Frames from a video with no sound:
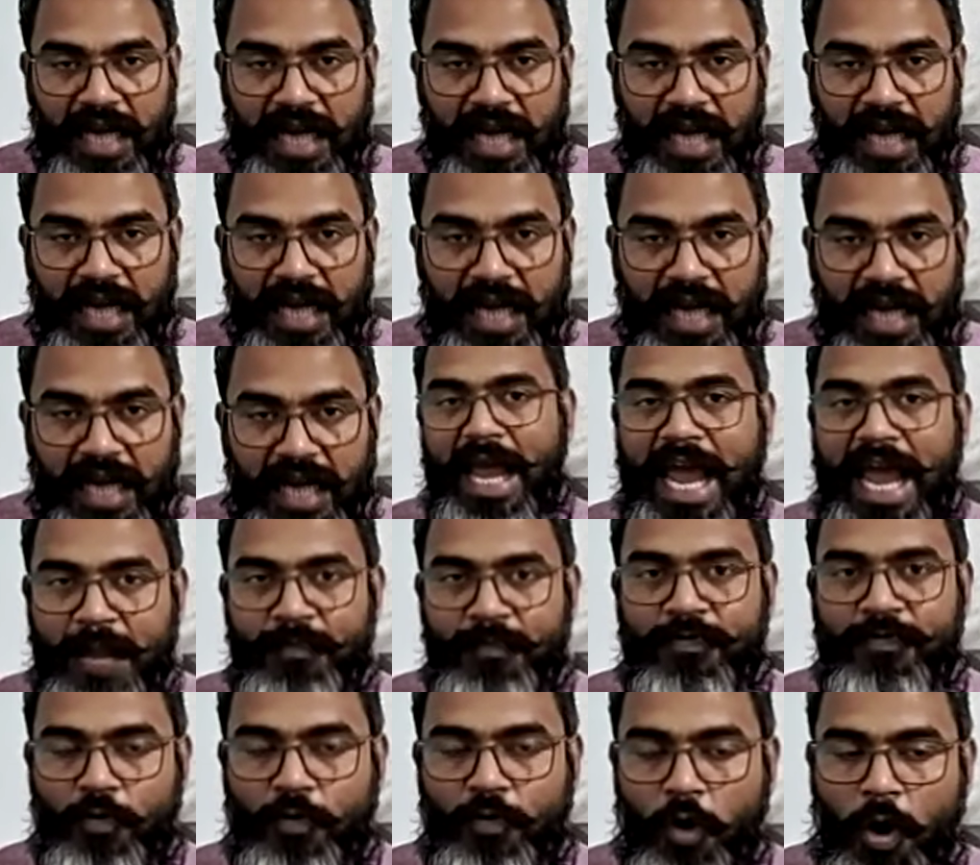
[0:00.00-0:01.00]
a lot
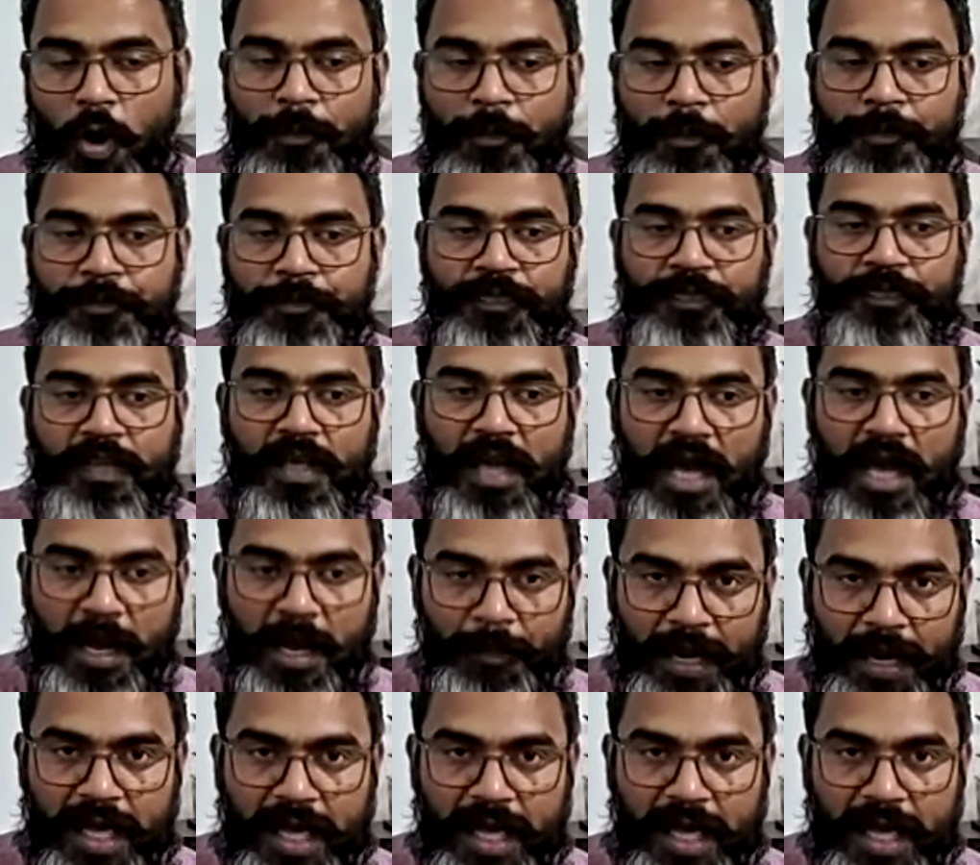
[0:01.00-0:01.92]
on help from